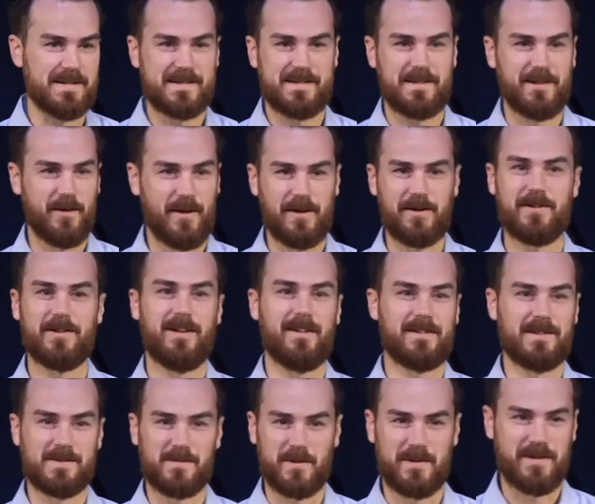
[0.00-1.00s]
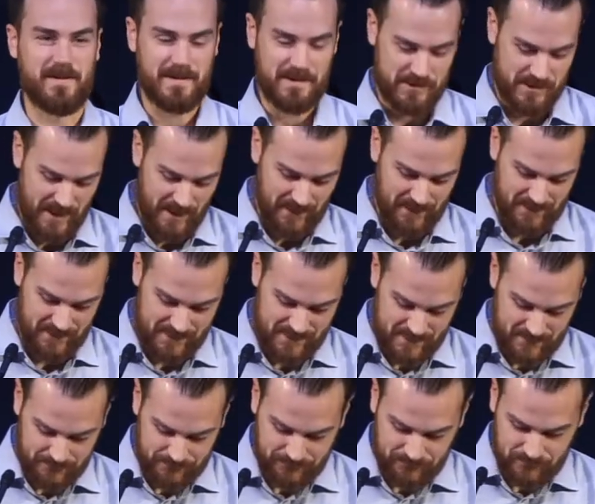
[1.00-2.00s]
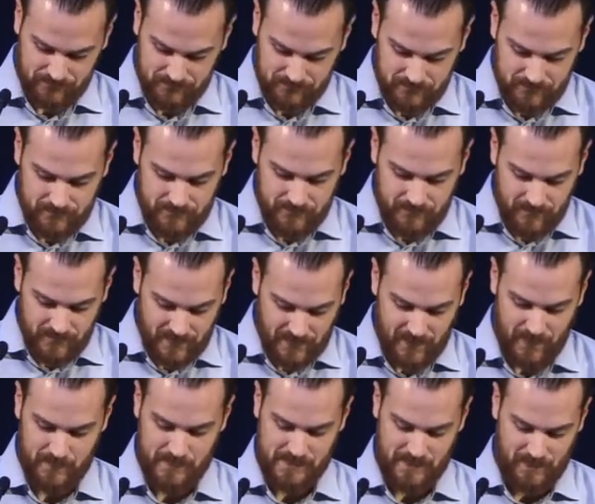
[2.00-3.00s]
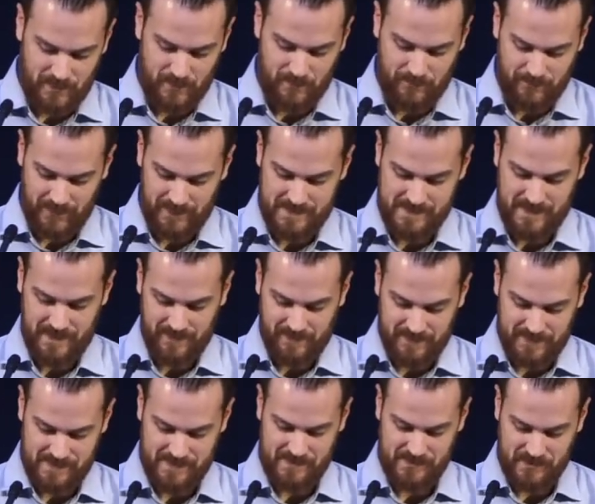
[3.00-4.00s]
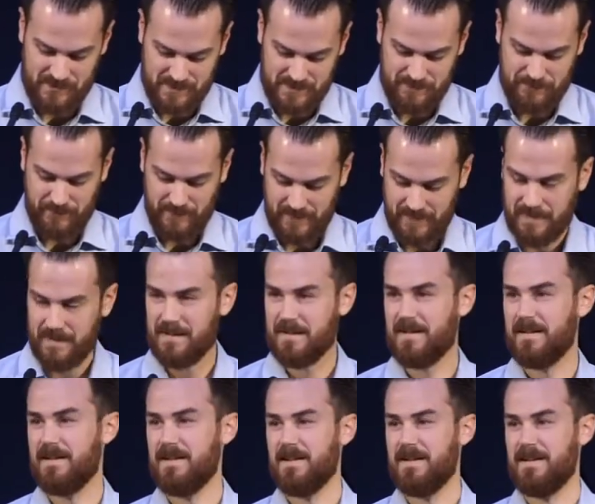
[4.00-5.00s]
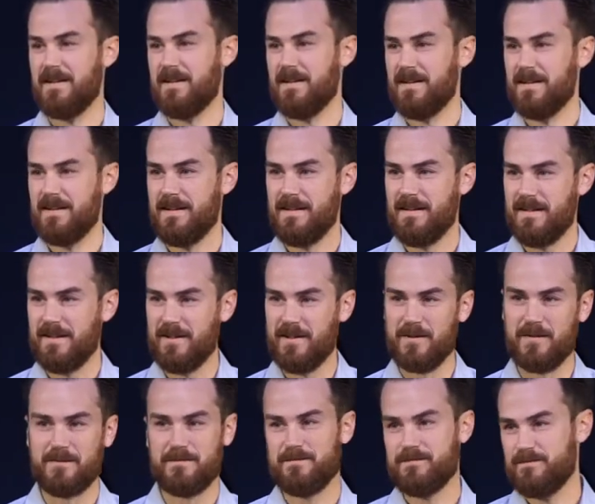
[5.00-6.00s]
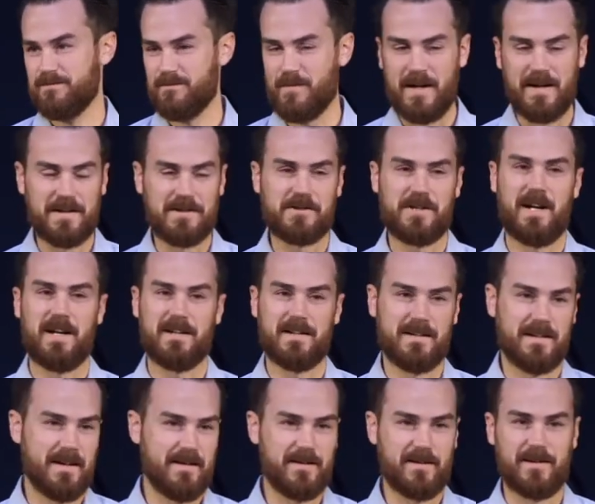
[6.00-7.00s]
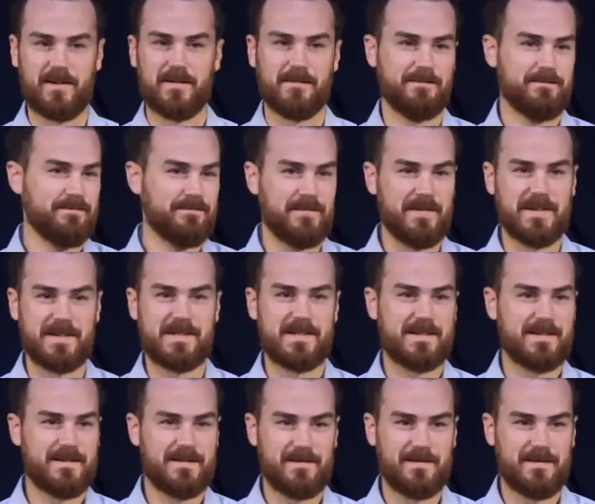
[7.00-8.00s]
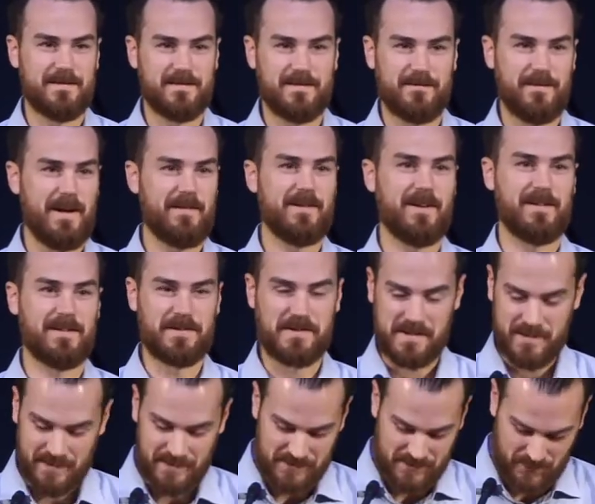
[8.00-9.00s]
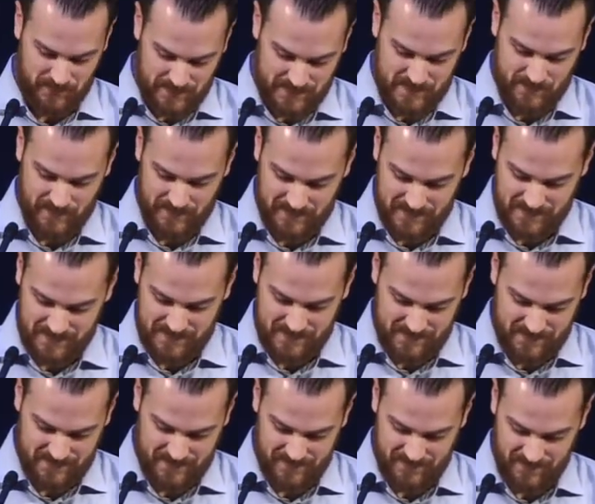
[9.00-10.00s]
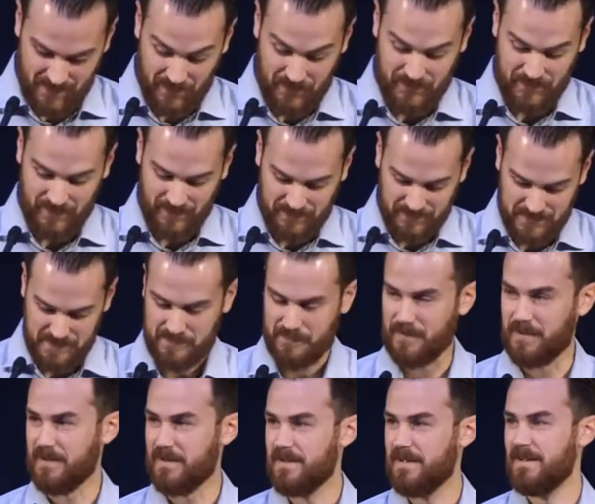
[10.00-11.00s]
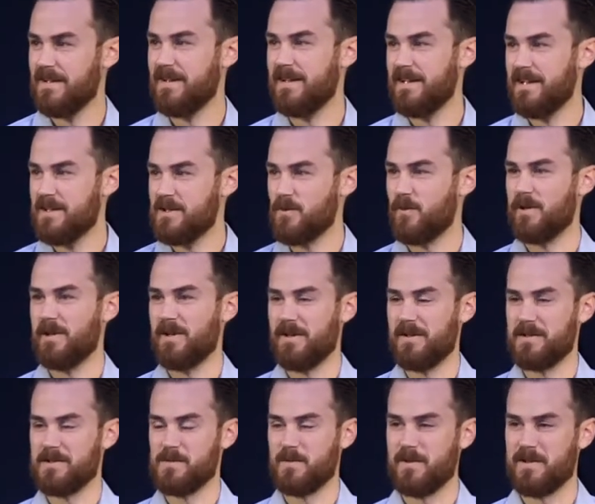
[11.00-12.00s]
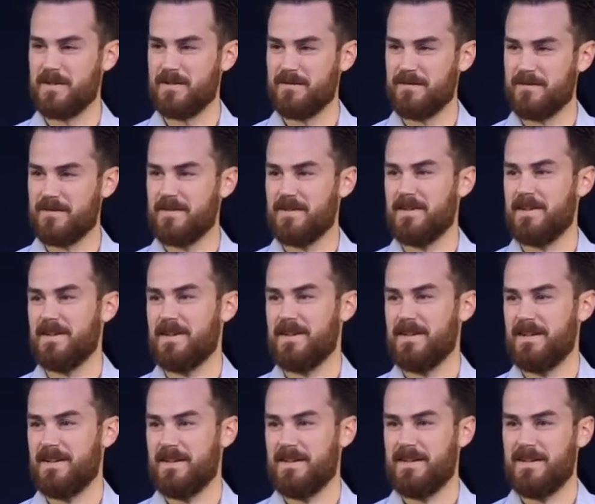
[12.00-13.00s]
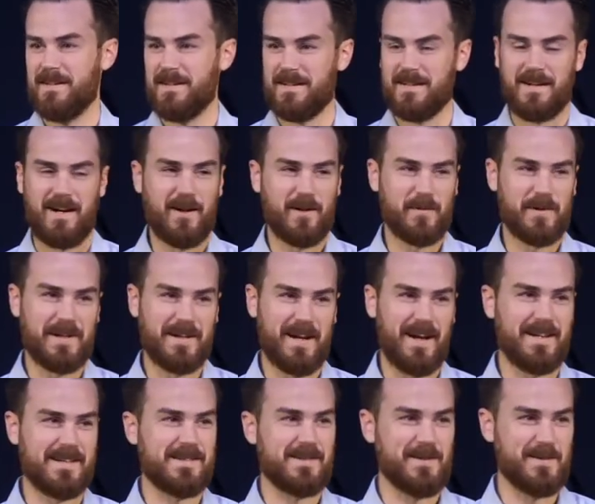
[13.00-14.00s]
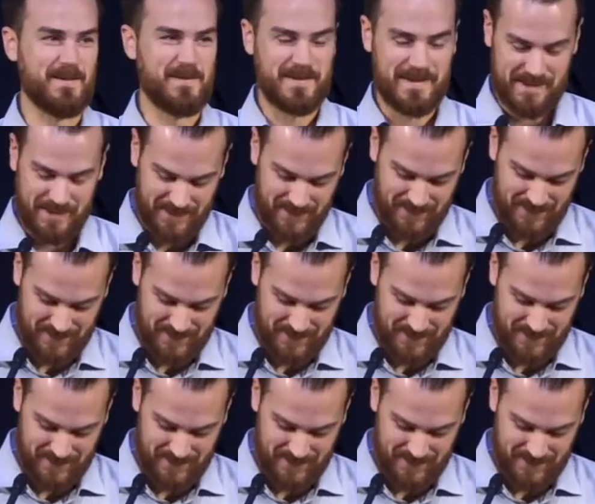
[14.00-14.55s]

you know, $100 worth of these jackets, comes home, finds out this is just fake, you know, made in China leather that's $5 each. So he spends $100 for $20 worth of uh, Halloween costumes, you know.